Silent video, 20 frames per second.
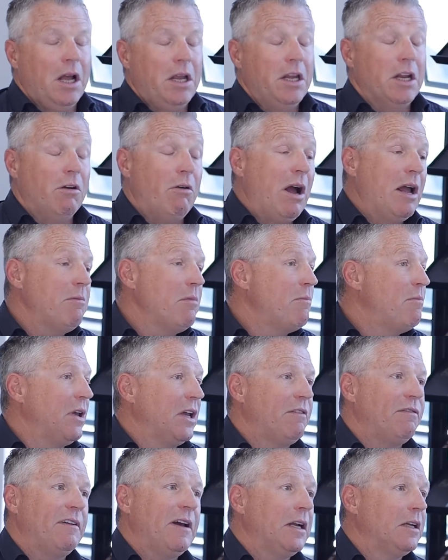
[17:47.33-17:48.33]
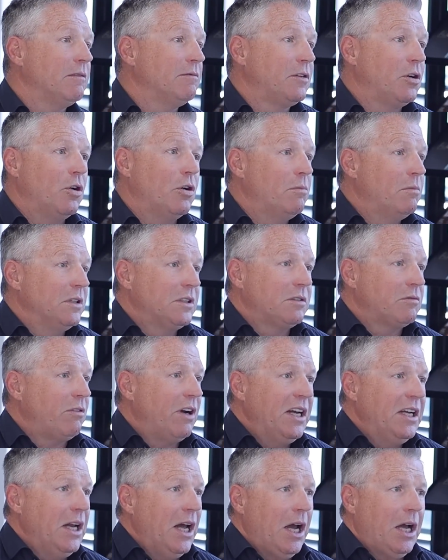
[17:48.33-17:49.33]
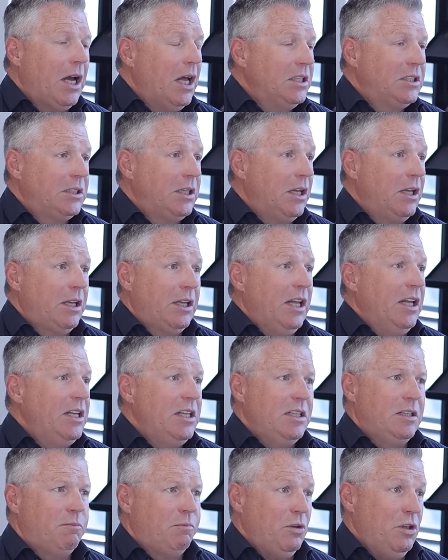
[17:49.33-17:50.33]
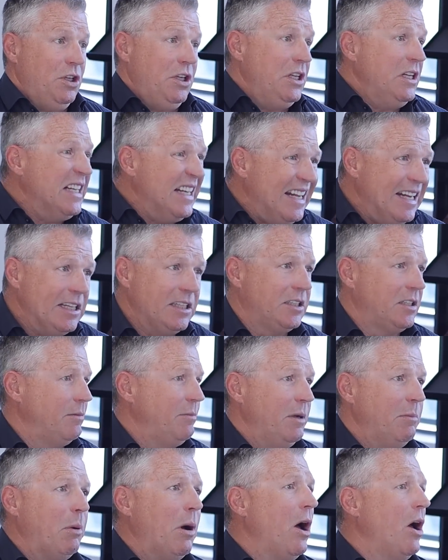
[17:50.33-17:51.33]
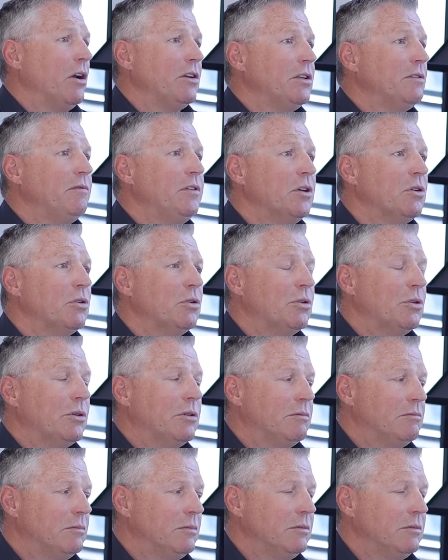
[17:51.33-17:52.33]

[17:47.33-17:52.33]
a big fan of Kobus Reinach. I still think he needs to be part of your